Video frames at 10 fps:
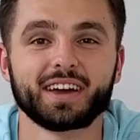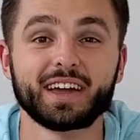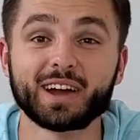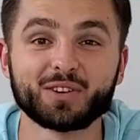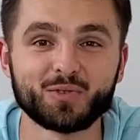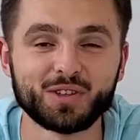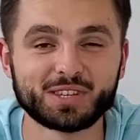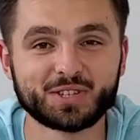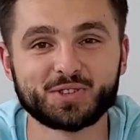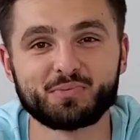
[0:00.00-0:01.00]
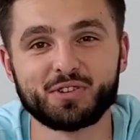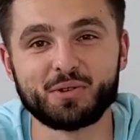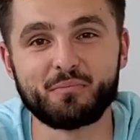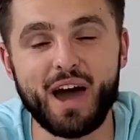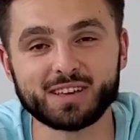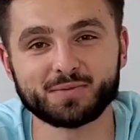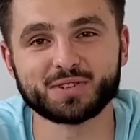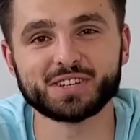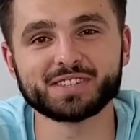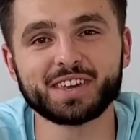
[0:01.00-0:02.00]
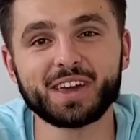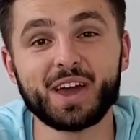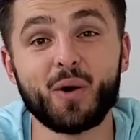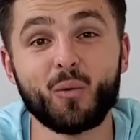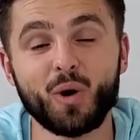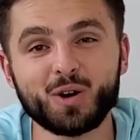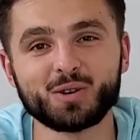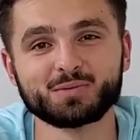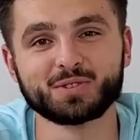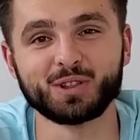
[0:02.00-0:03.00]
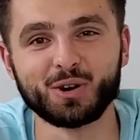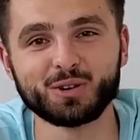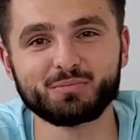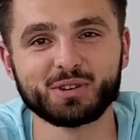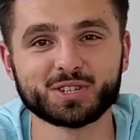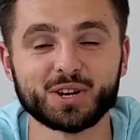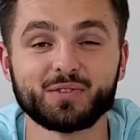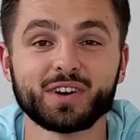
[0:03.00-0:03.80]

Hey everyone, this is your brother Max Buczynski and welcome to the Loading Bookshelf.